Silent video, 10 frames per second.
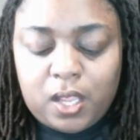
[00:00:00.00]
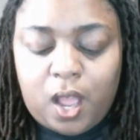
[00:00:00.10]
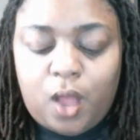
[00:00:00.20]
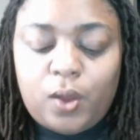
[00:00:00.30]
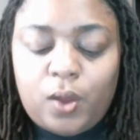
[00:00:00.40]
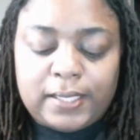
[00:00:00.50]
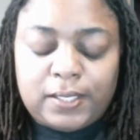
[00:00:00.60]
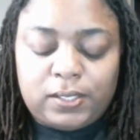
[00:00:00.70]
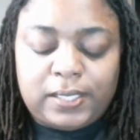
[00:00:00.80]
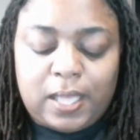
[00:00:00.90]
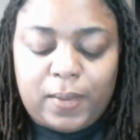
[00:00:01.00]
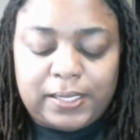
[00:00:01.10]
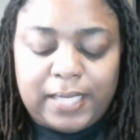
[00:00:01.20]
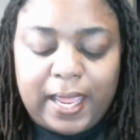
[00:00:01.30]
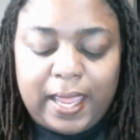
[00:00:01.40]
Okay, so
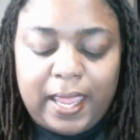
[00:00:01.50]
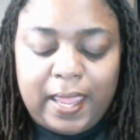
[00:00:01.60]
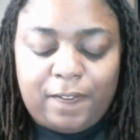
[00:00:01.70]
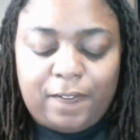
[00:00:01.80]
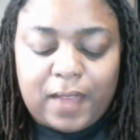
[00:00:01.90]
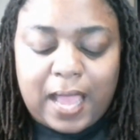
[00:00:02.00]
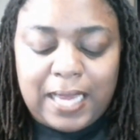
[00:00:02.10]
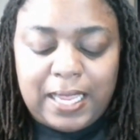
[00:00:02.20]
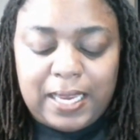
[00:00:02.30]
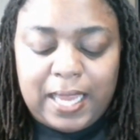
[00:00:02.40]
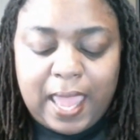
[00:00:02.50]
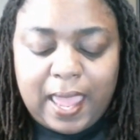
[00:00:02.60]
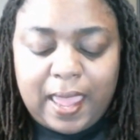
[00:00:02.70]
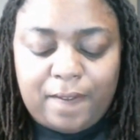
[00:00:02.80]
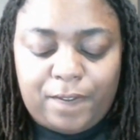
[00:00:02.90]
someone said if I didn't
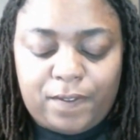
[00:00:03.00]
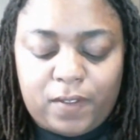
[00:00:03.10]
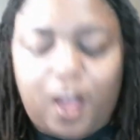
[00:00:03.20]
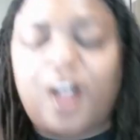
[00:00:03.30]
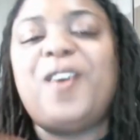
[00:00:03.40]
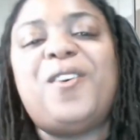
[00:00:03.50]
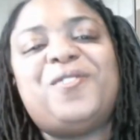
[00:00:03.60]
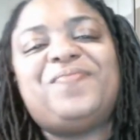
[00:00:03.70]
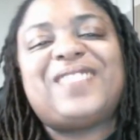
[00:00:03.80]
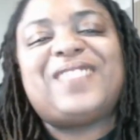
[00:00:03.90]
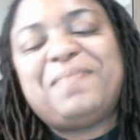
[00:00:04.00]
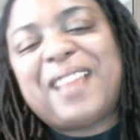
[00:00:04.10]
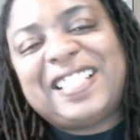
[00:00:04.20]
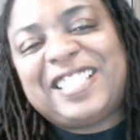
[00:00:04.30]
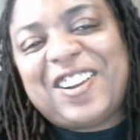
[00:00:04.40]
have, oh,
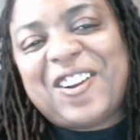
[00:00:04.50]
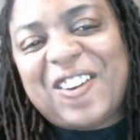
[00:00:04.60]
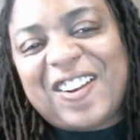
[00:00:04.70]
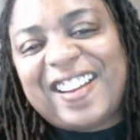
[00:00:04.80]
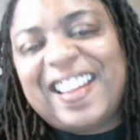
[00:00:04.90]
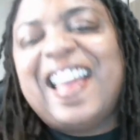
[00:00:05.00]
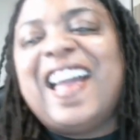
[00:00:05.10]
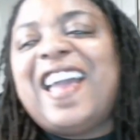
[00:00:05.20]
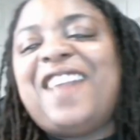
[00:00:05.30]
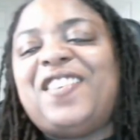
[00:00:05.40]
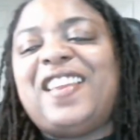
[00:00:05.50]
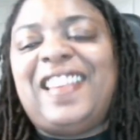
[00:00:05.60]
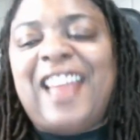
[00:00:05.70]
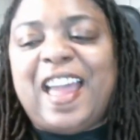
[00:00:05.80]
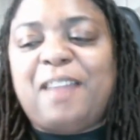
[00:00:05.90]
bless your heart. If you
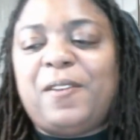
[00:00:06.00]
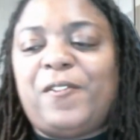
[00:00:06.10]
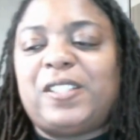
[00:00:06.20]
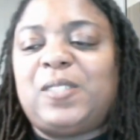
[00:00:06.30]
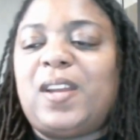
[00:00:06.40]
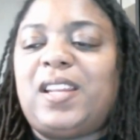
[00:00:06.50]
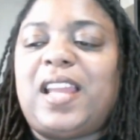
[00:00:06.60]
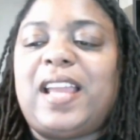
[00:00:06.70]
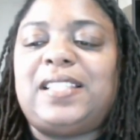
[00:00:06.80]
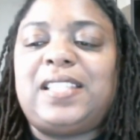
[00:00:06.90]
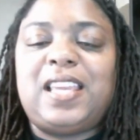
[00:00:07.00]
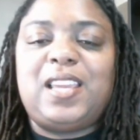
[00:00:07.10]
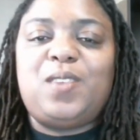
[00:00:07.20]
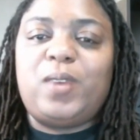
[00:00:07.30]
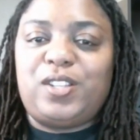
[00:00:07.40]
didn't have me for
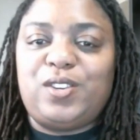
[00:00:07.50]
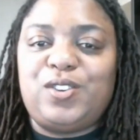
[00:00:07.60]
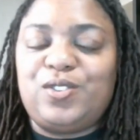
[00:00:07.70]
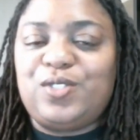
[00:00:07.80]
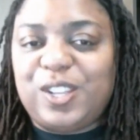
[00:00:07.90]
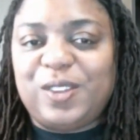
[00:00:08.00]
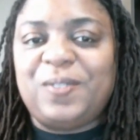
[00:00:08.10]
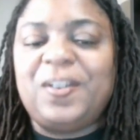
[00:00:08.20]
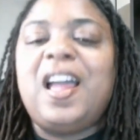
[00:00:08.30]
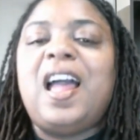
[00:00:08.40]
2019, what do you do?